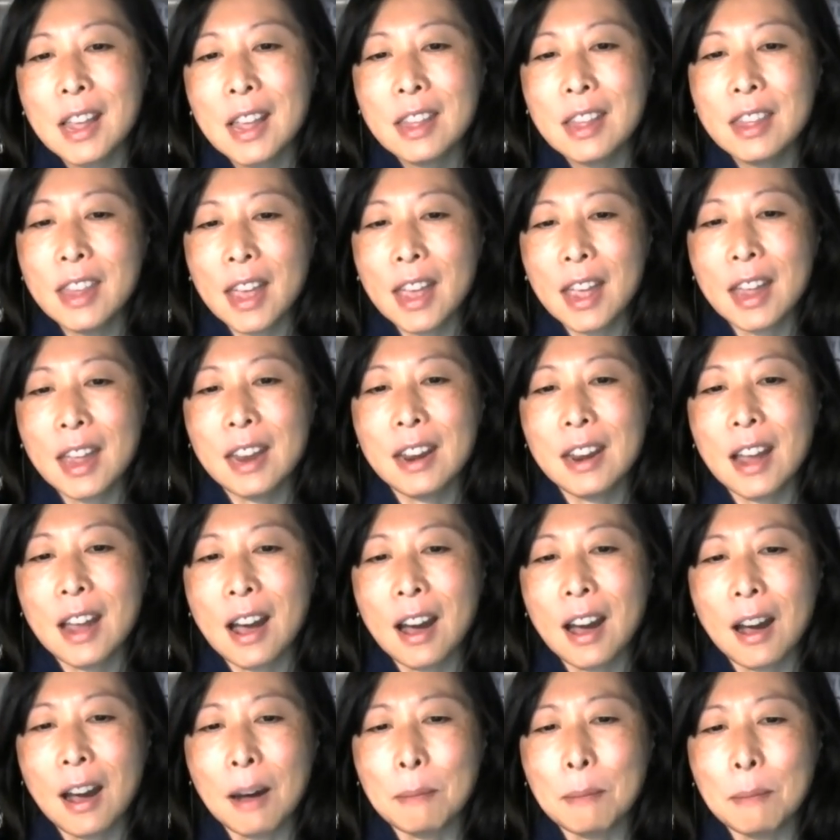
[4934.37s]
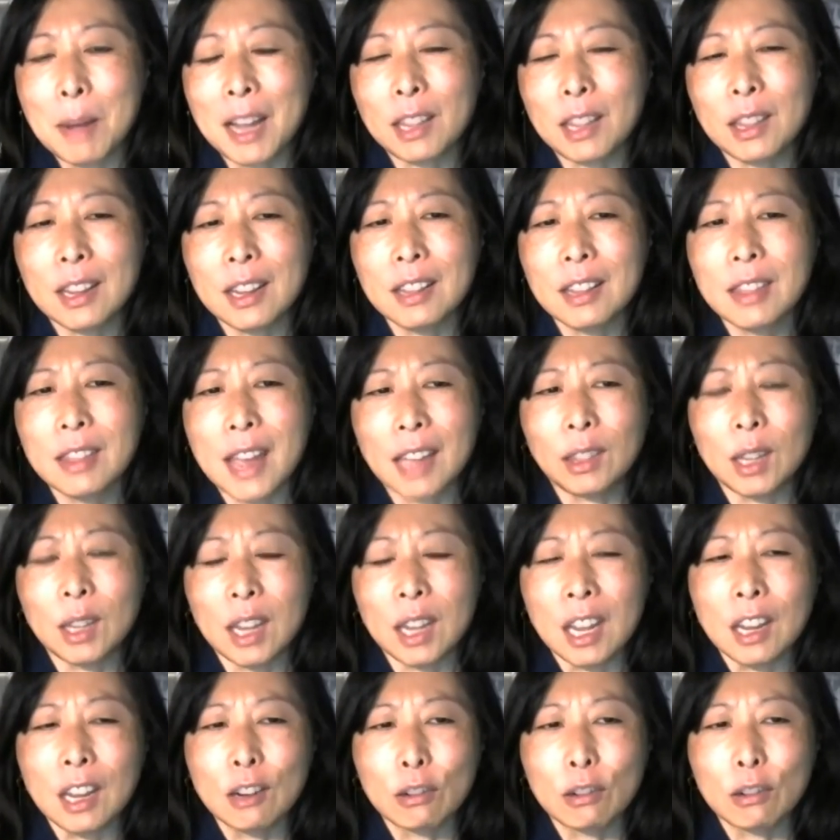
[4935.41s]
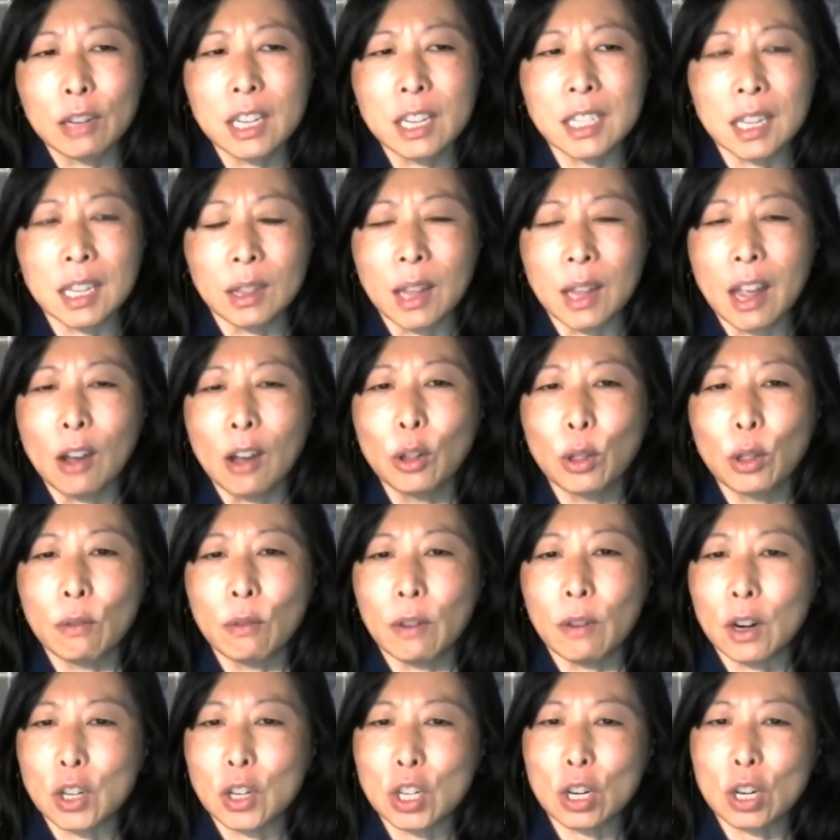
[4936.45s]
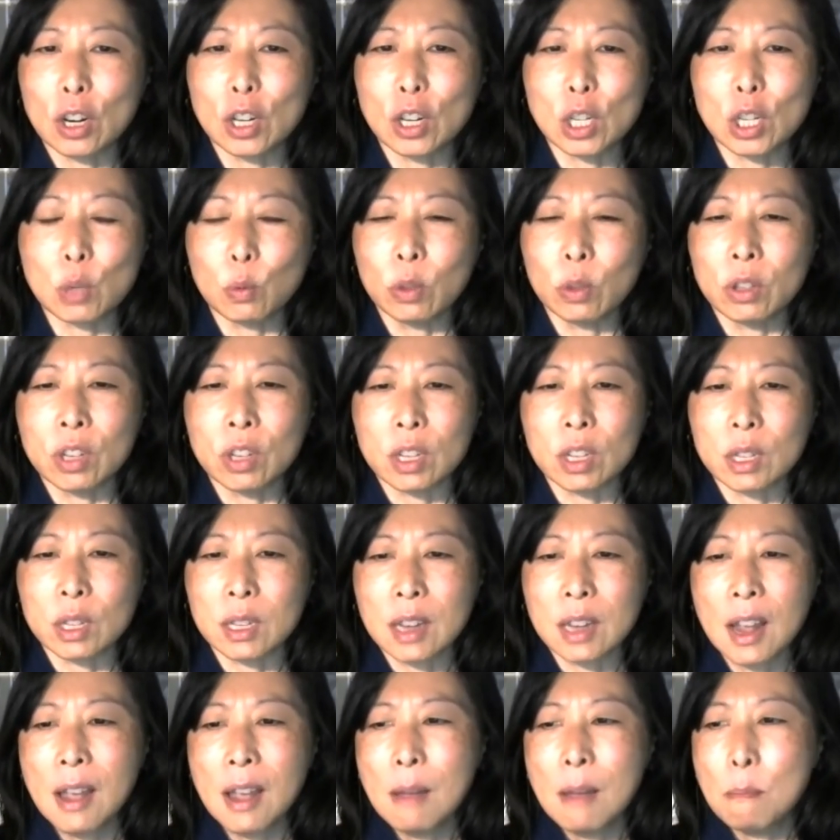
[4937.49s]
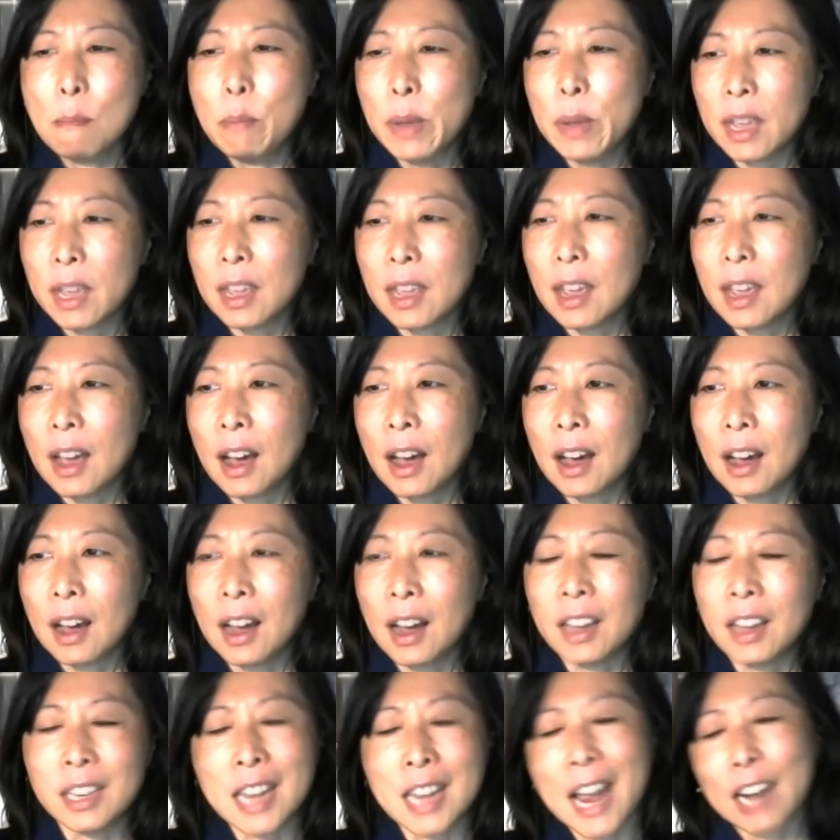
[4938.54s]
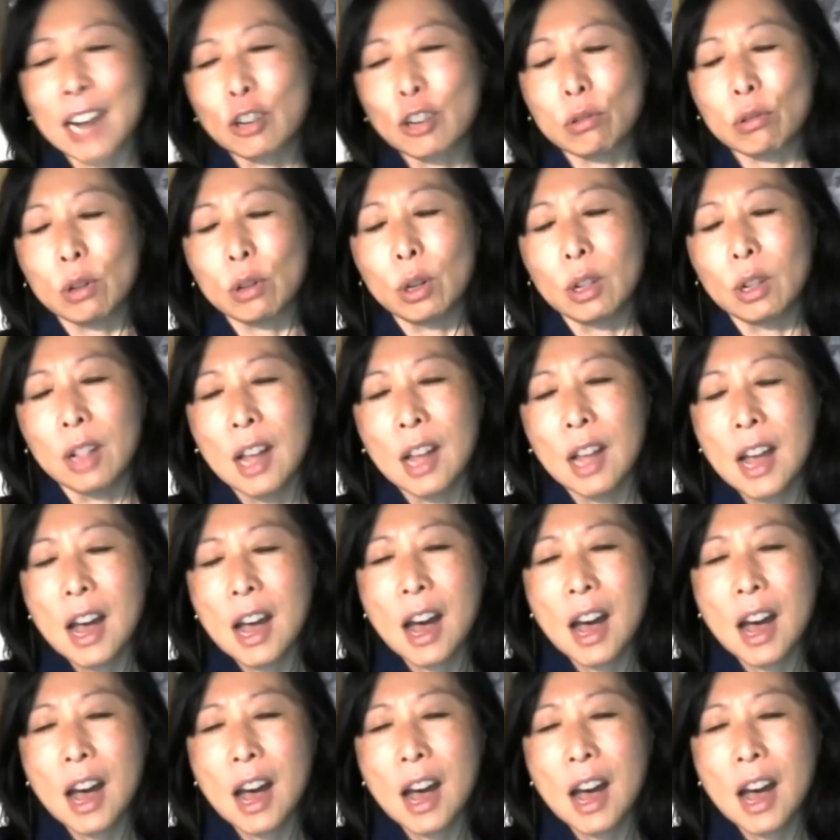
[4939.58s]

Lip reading: then I think that the increase in the health of our church will just be a natural,